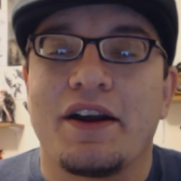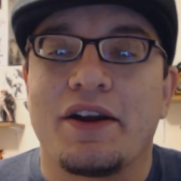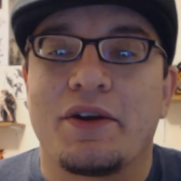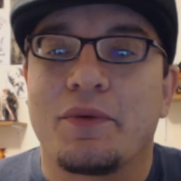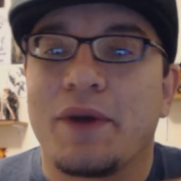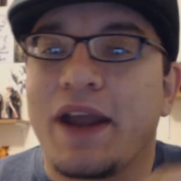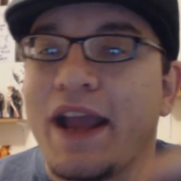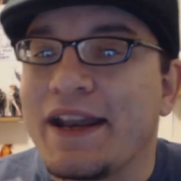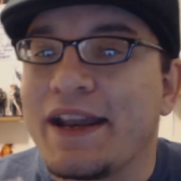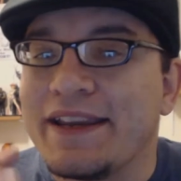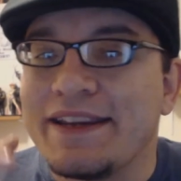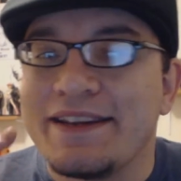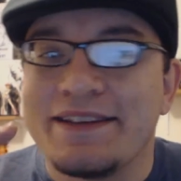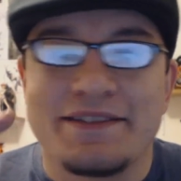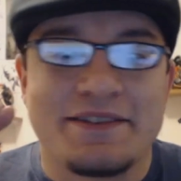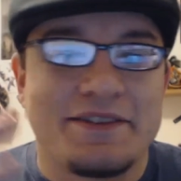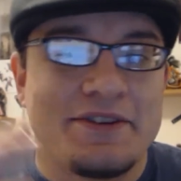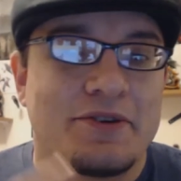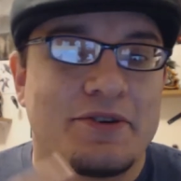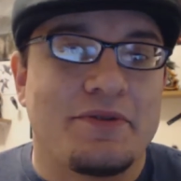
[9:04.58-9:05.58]
uh,
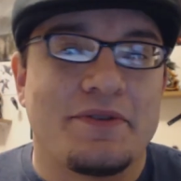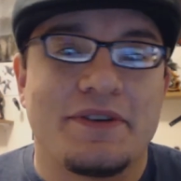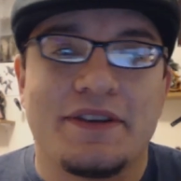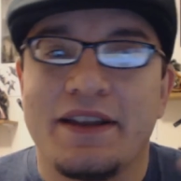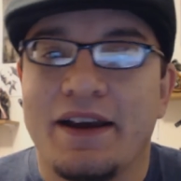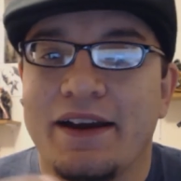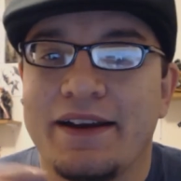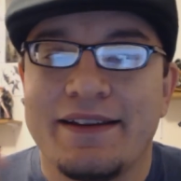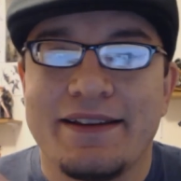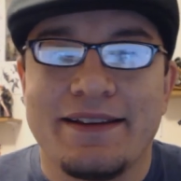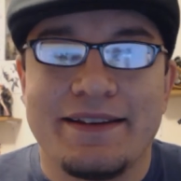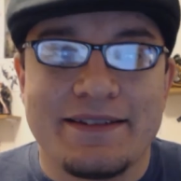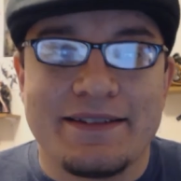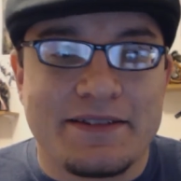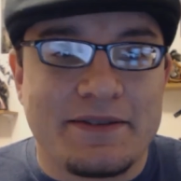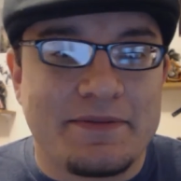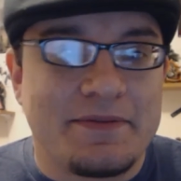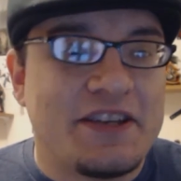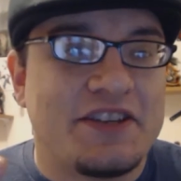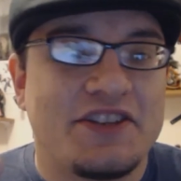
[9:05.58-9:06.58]
Granny's you know
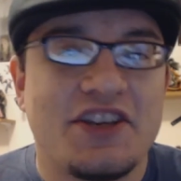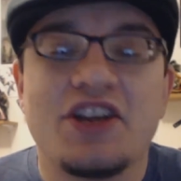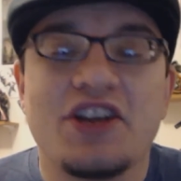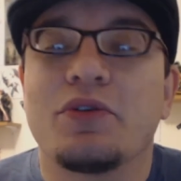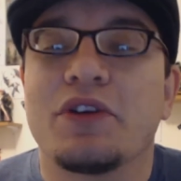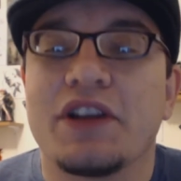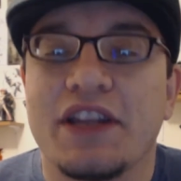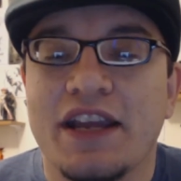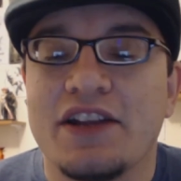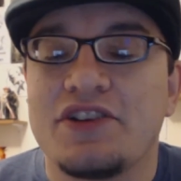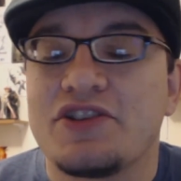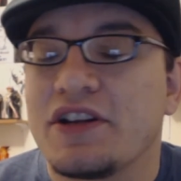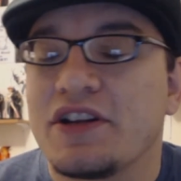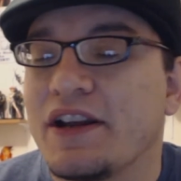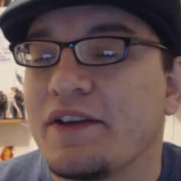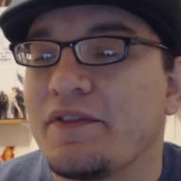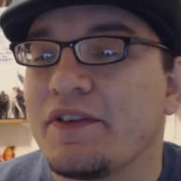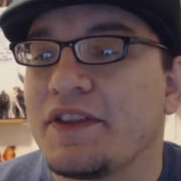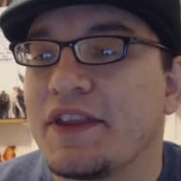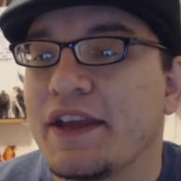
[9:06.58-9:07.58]
secret kitchen
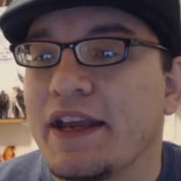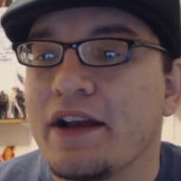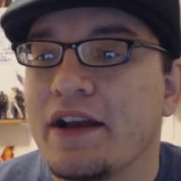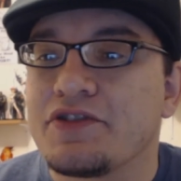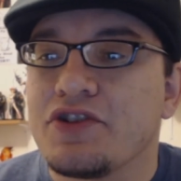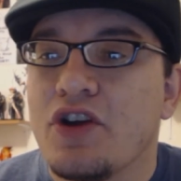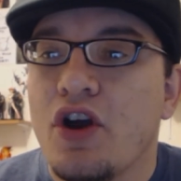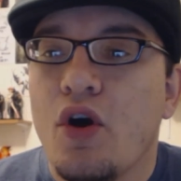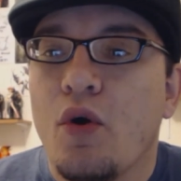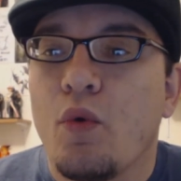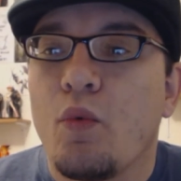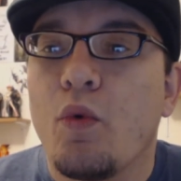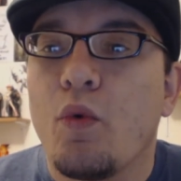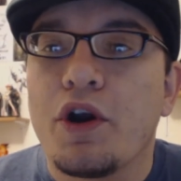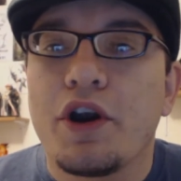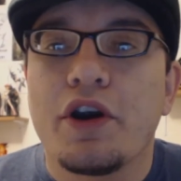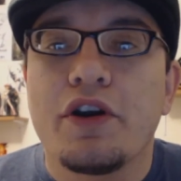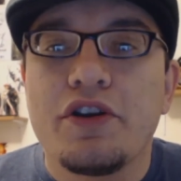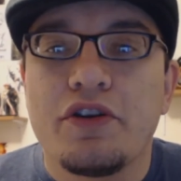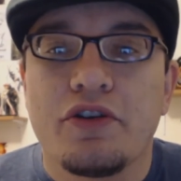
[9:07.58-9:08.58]
and everything else
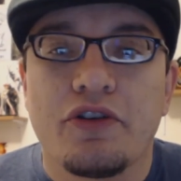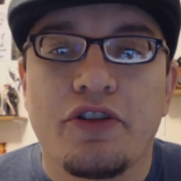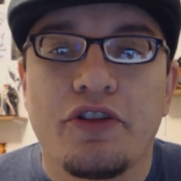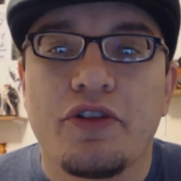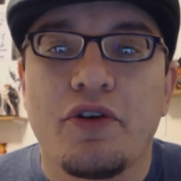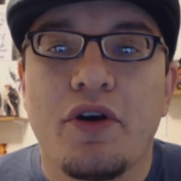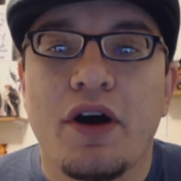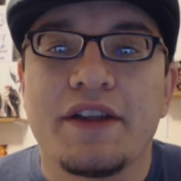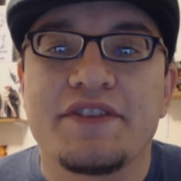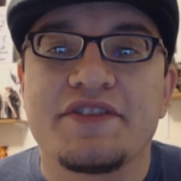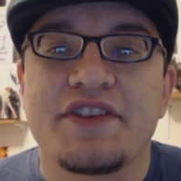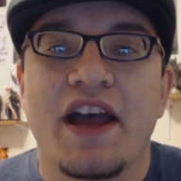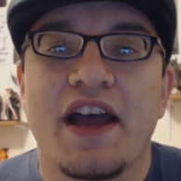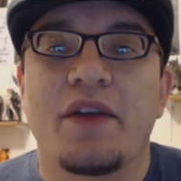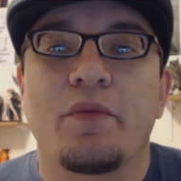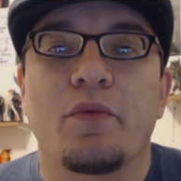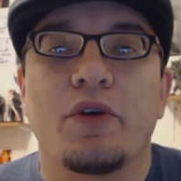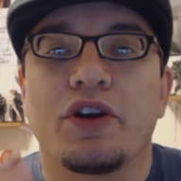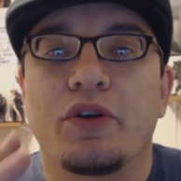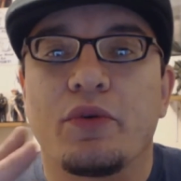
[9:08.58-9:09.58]
what are your thoughts
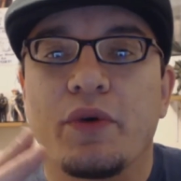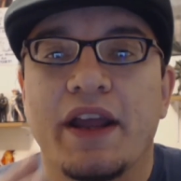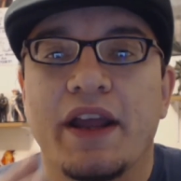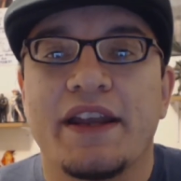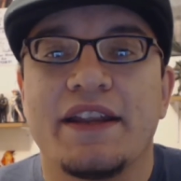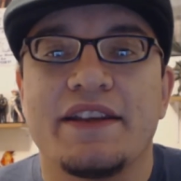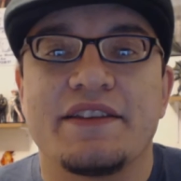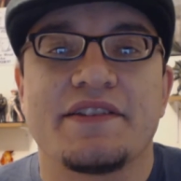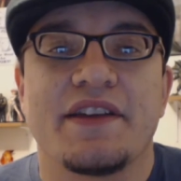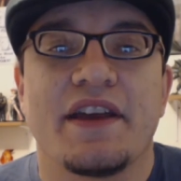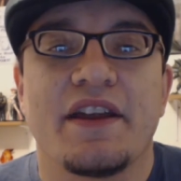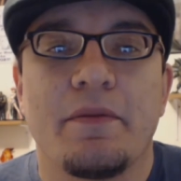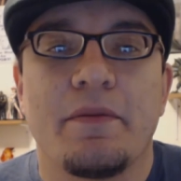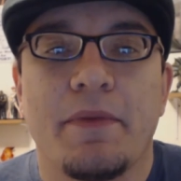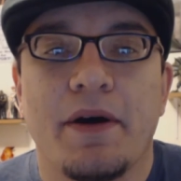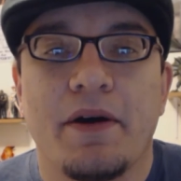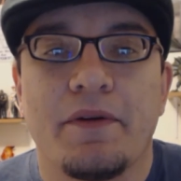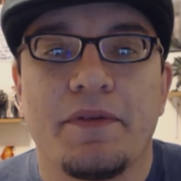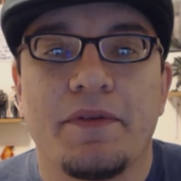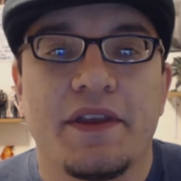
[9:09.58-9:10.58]
on what Granny said
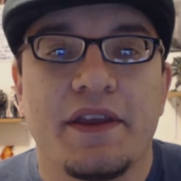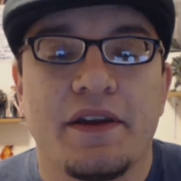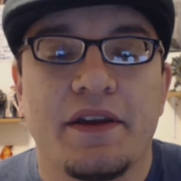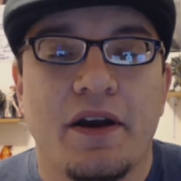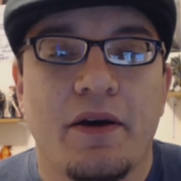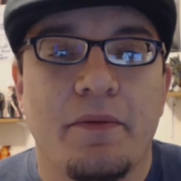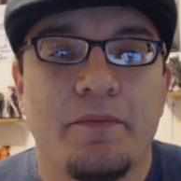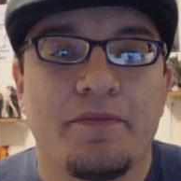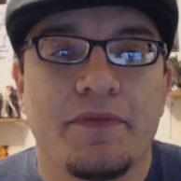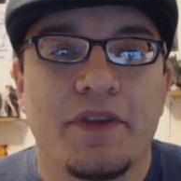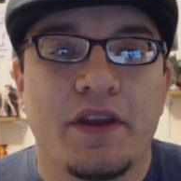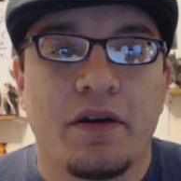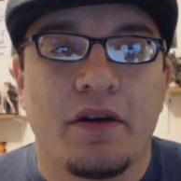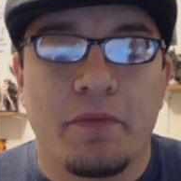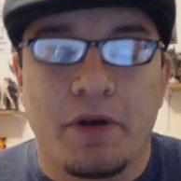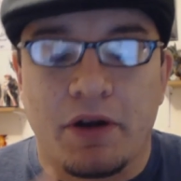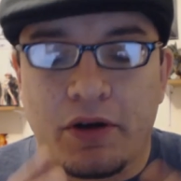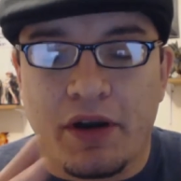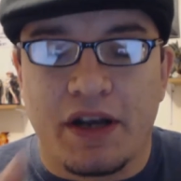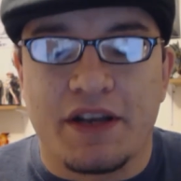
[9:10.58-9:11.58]
about the um, eh,
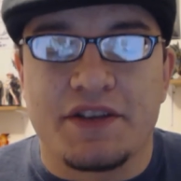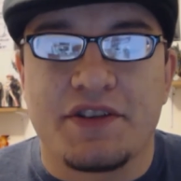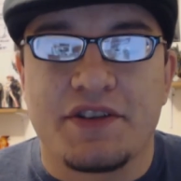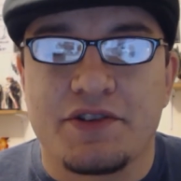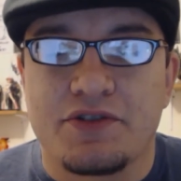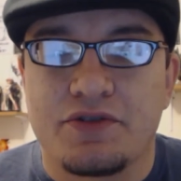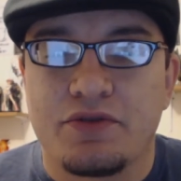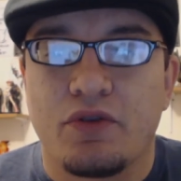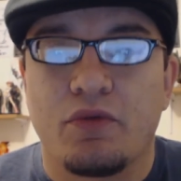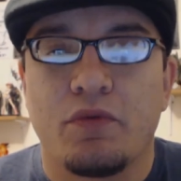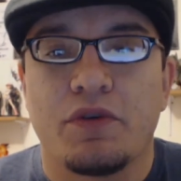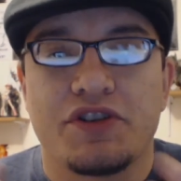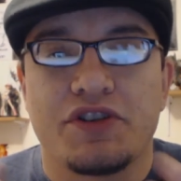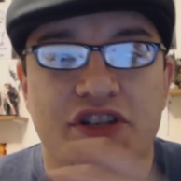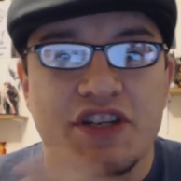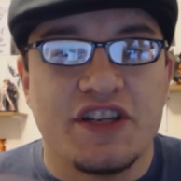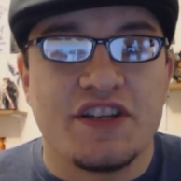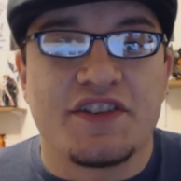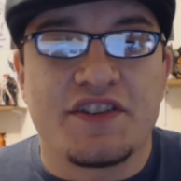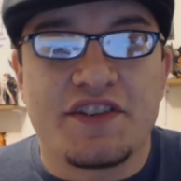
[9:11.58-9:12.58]
what Granny Setsuno, what
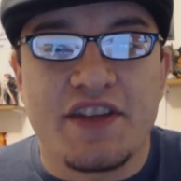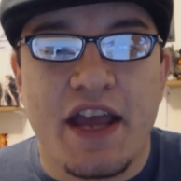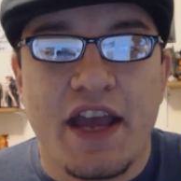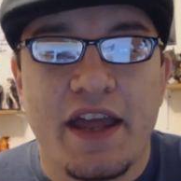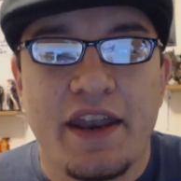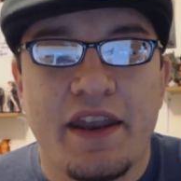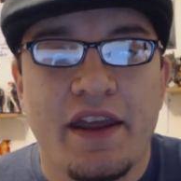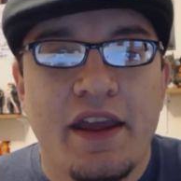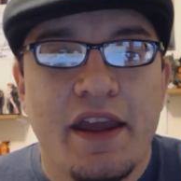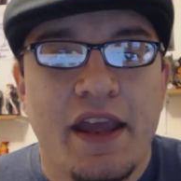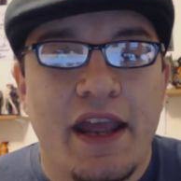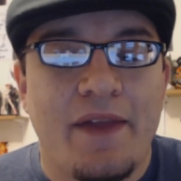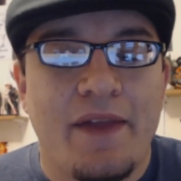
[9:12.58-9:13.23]
she said,